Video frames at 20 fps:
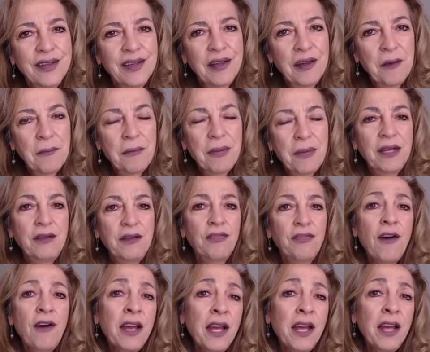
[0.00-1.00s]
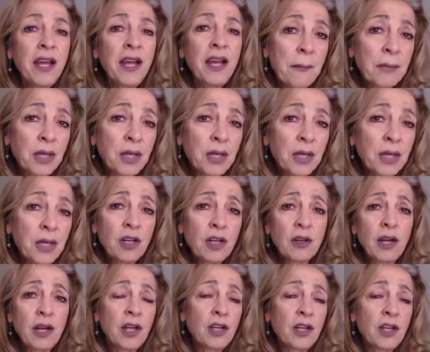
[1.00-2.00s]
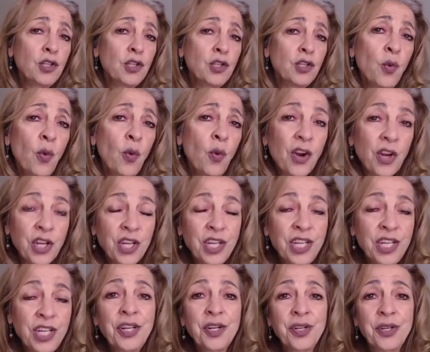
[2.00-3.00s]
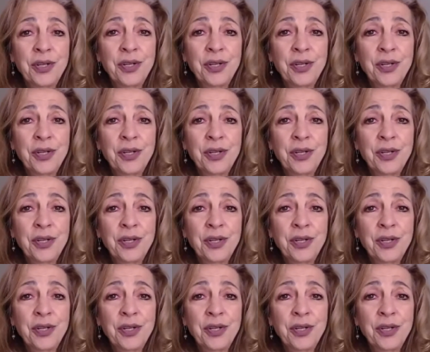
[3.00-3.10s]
But if I am here and you are here,